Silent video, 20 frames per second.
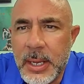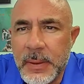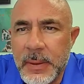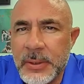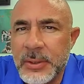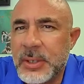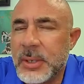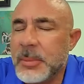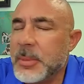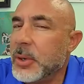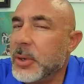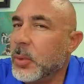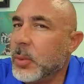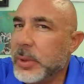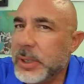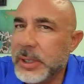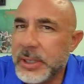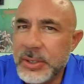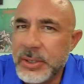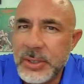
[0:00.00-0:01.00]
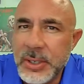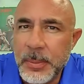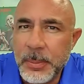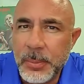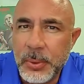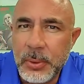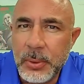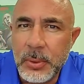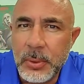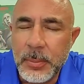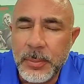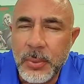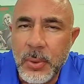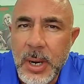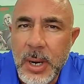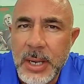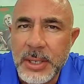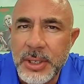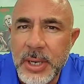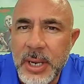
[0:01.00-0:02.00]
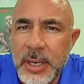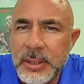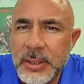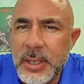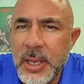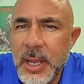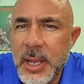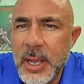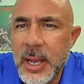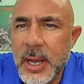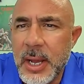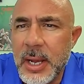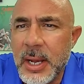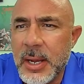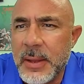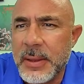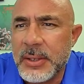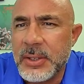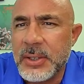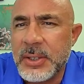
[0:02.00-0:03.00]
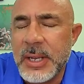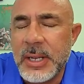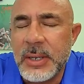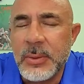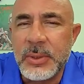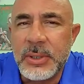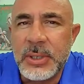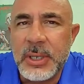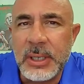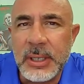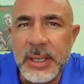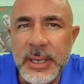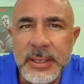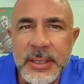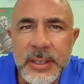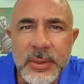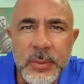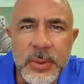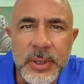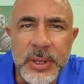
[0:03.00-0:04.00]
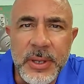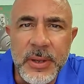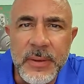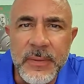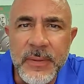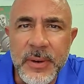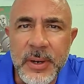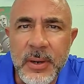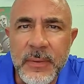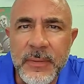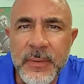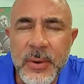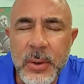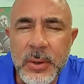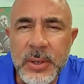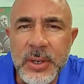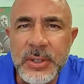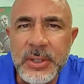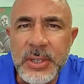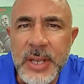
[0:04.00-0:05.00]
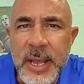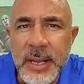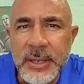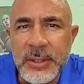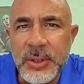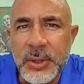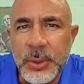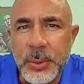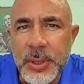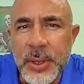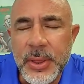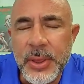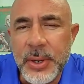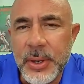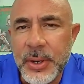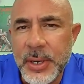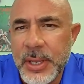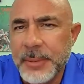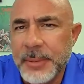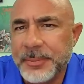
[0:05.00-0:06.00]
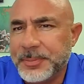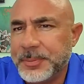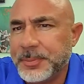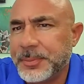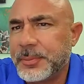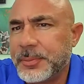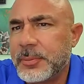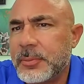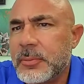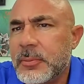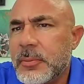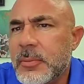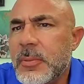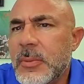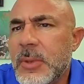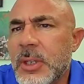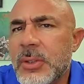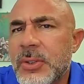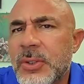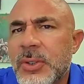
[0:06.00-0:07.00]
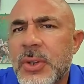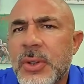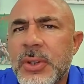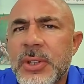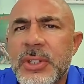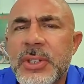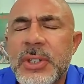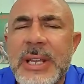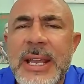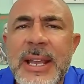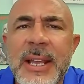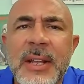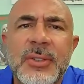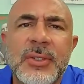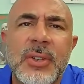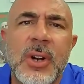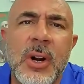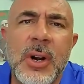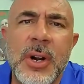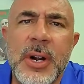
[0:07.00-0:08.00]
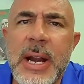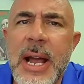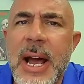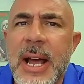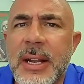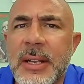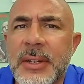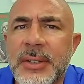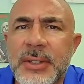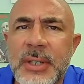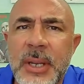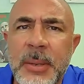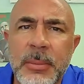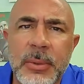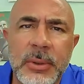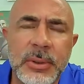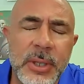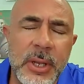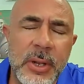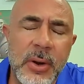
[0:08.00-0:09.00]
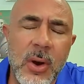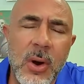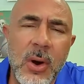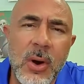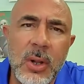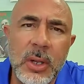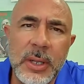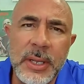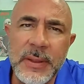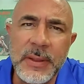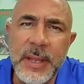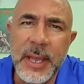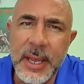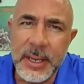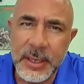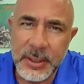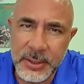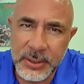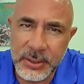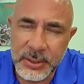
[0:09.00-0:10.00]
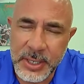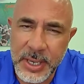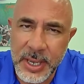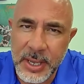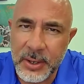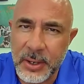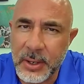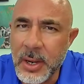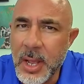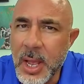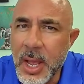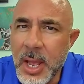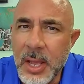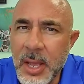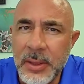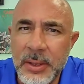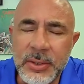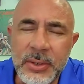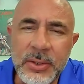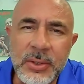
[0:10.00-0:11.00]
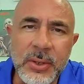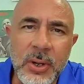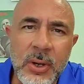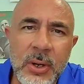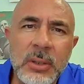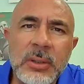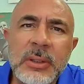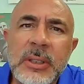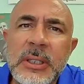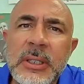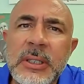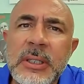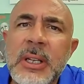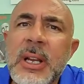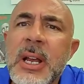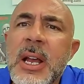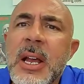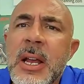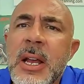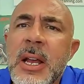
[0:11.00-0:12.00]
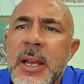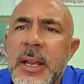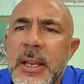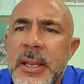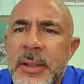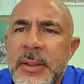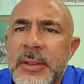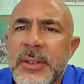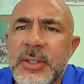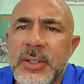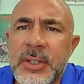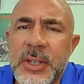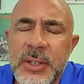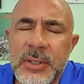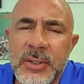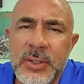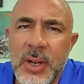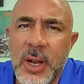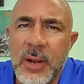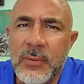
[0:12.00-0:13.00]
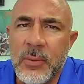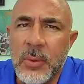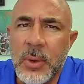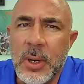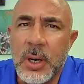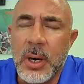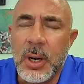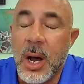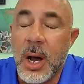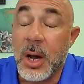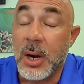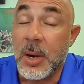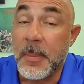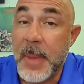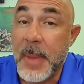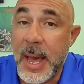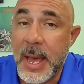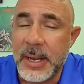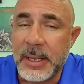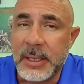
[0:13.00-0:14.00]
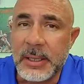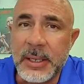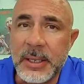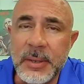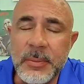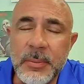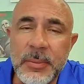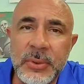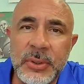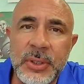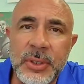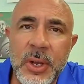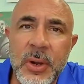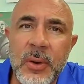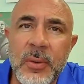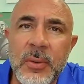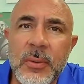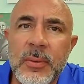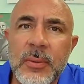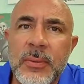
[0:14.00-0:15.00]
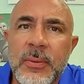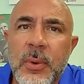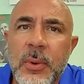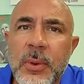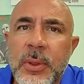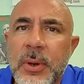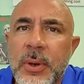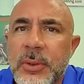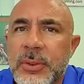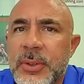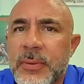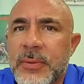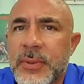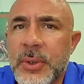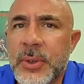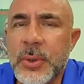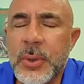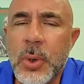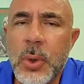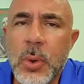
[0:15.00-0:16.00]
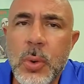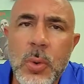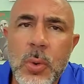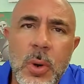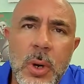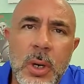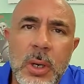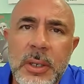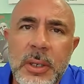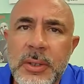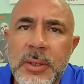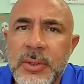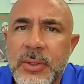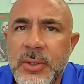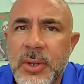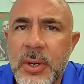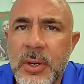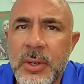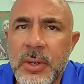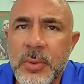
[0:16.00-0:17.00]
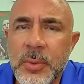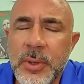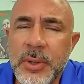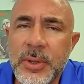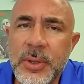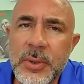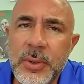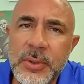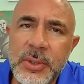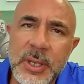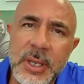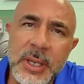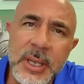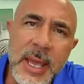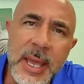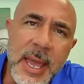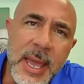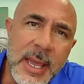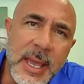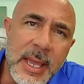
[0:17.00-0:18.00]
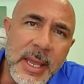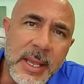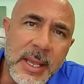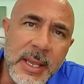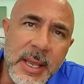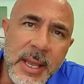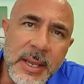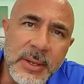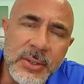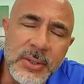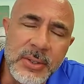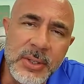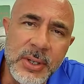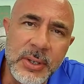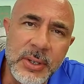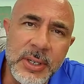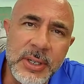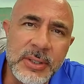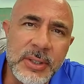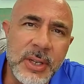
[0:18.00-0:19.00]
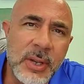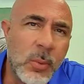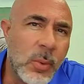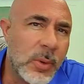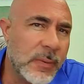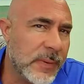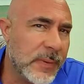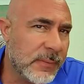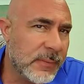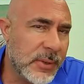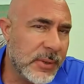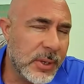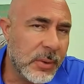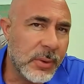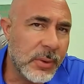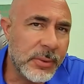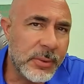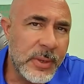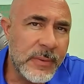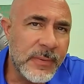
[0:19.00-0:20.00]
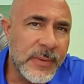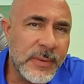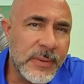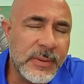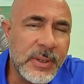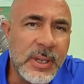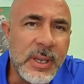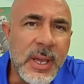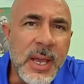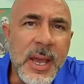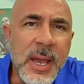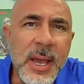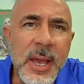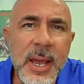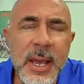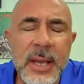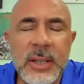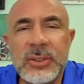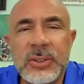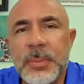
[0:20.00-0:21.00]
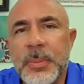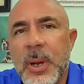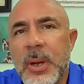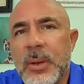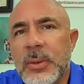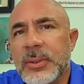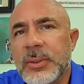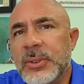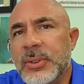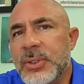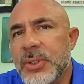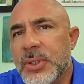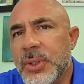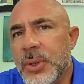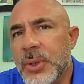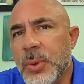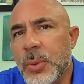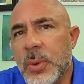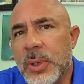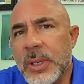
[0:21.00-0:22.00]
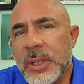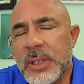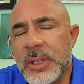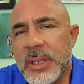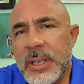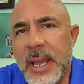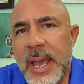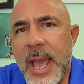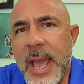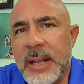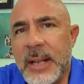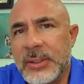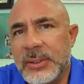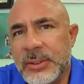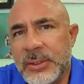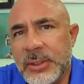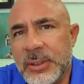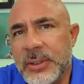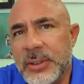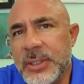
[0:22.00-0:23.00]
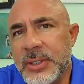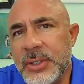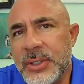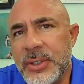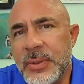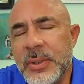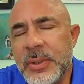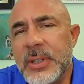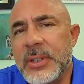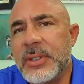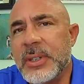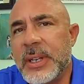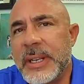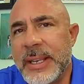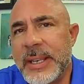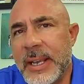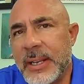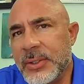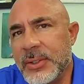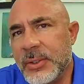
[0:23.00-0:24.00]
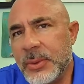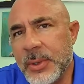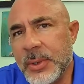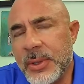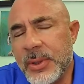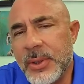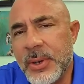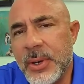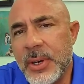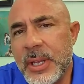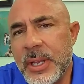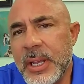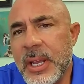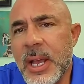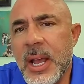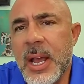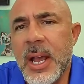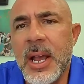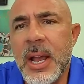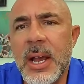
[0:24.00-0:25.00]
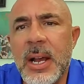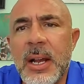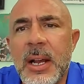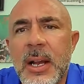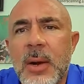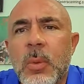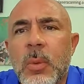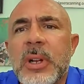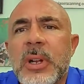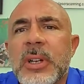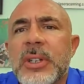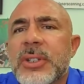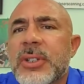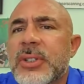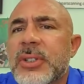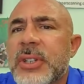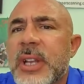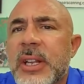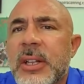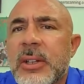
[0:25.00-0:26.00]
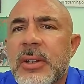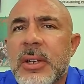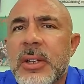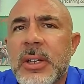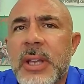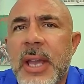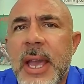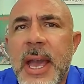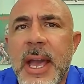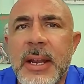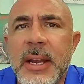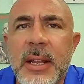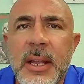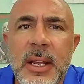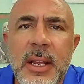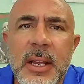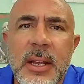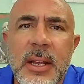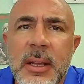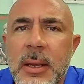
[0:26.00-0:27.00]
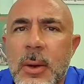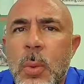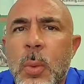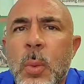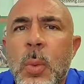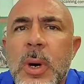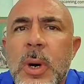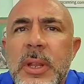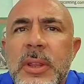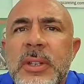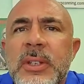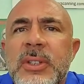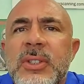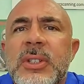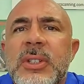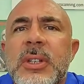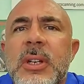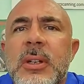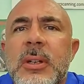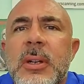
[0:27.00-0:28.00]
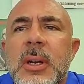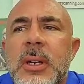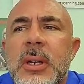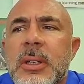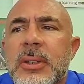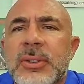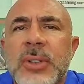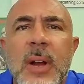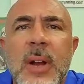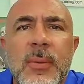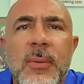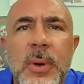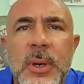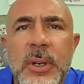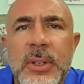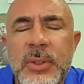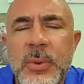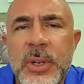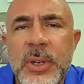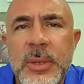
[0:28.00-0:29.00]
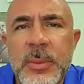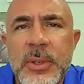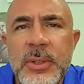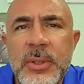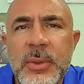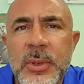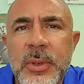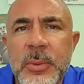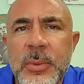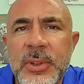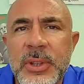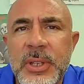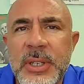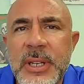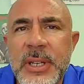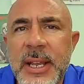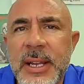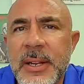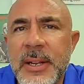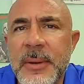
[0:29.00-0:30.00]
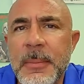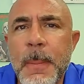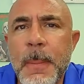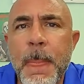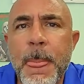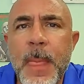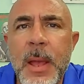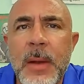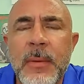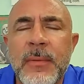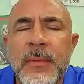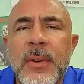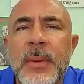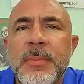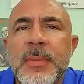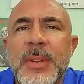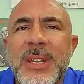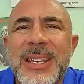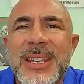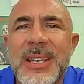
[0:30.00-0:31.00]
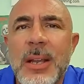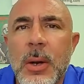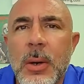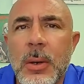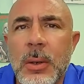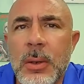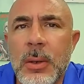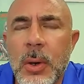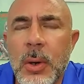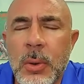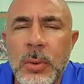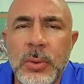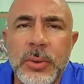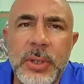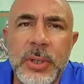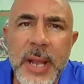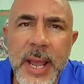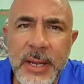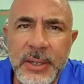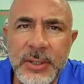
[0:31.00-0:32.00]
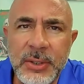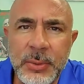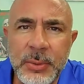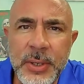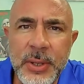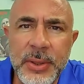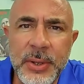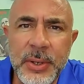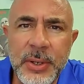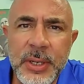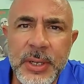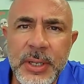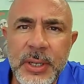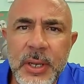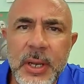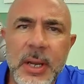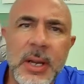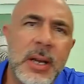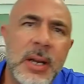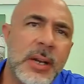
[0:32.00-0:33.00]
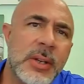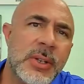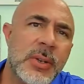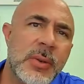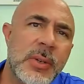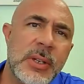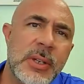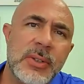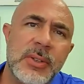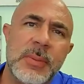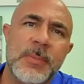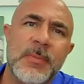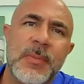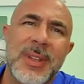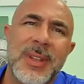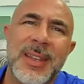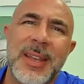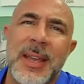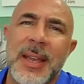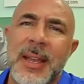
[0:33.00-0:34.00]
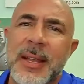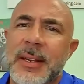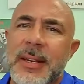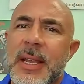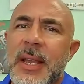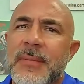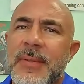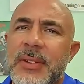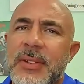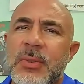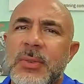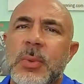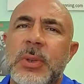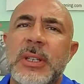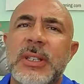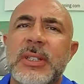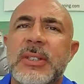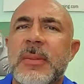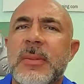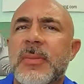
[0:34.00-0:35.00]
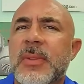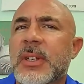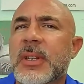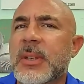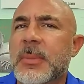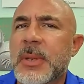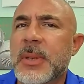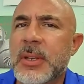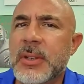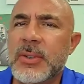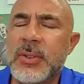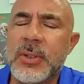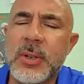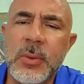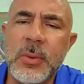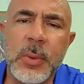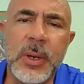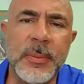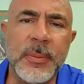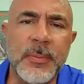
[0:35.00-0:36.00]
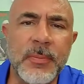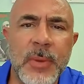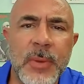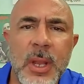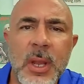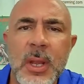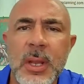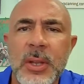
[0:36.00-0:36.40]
This is going to be a really simple project. This data was collected with a FARO Focus X330, so the scans are not assembled at all in the head of the scanner. This is all done in the SCENE software automatically. So for those of you who are concerned with using a S series of 150 or 350 as opposed to one of the X series units like X330, we're going to just take a look at what this software is going to be doing with the data from the older X330 units, and if it's really something to be concerned with.